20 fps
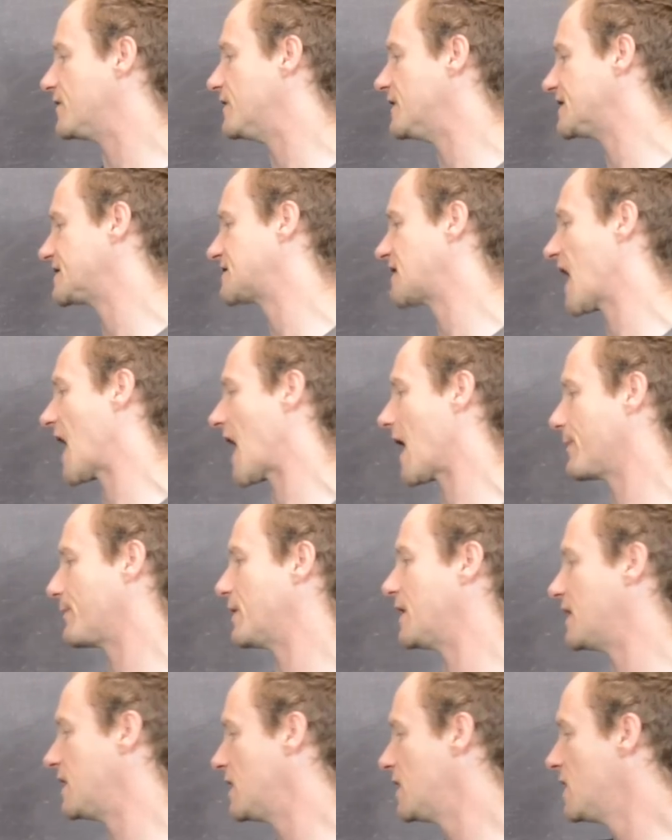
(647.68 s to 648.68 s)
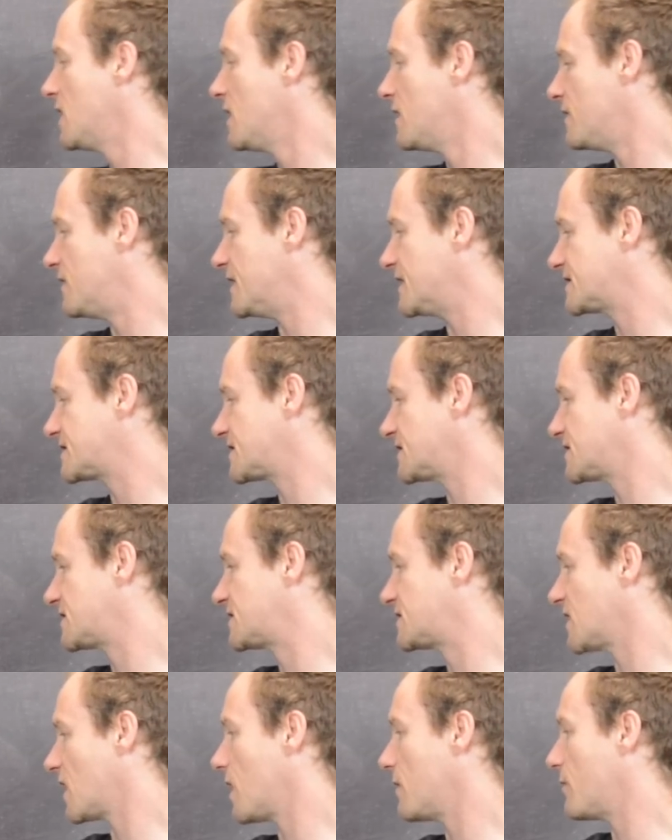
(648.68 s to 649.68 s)
this happen. This
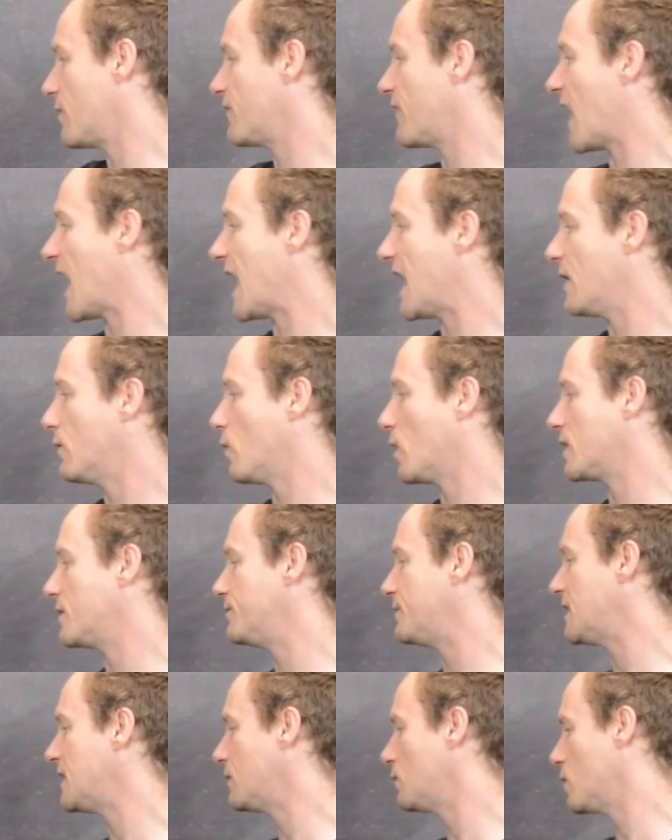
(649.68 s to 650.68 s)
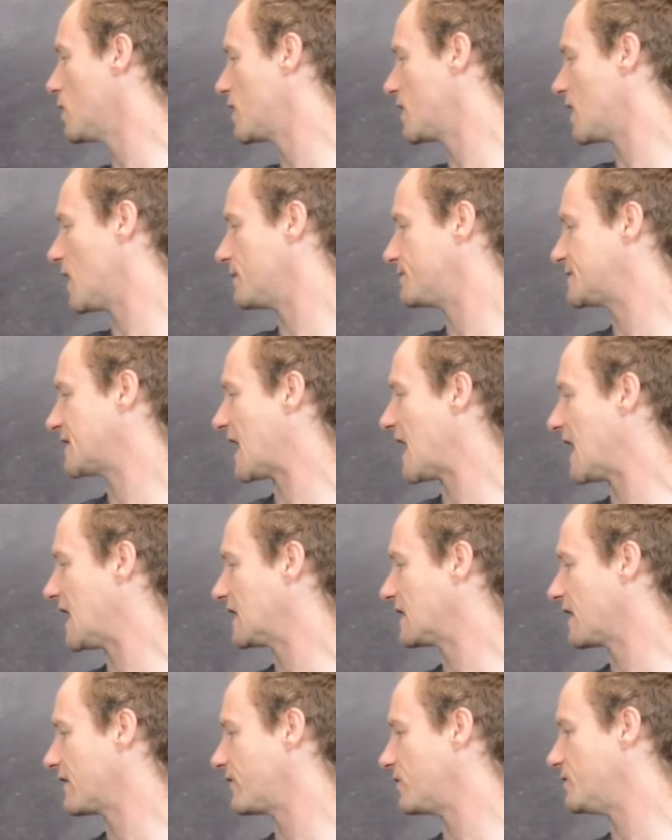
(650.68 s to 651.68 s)
sum of A1, B1 up to
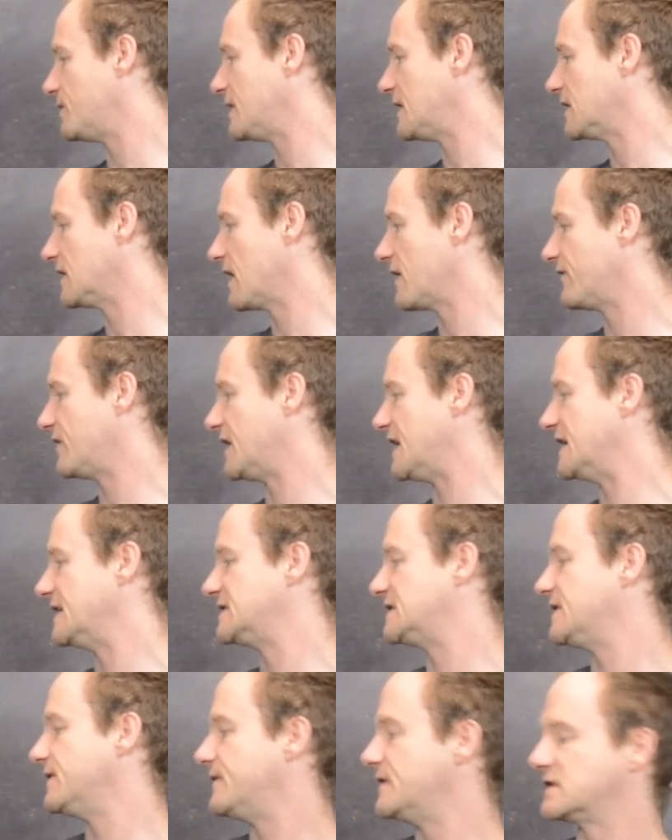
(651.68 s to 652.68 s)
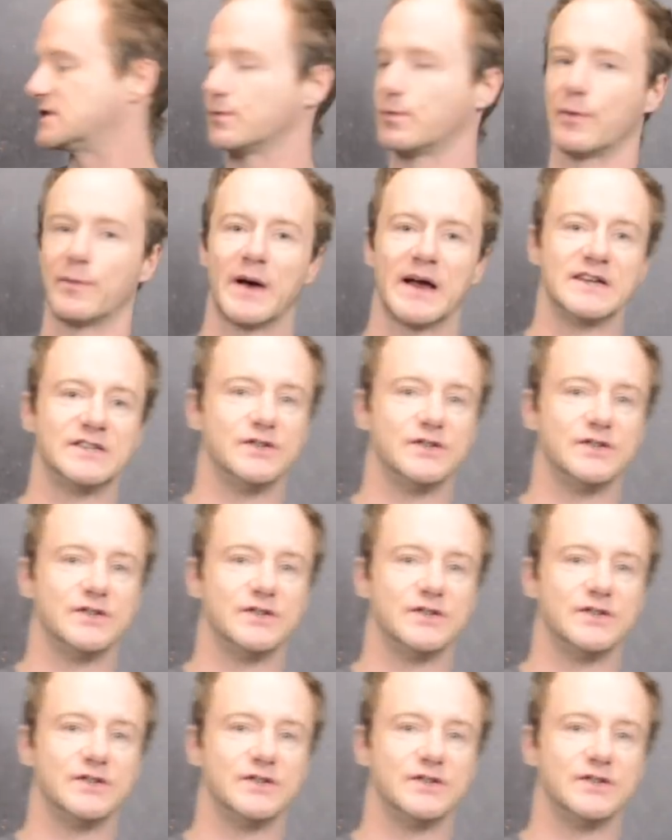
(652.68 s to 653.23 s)
A11, B11 is divisible by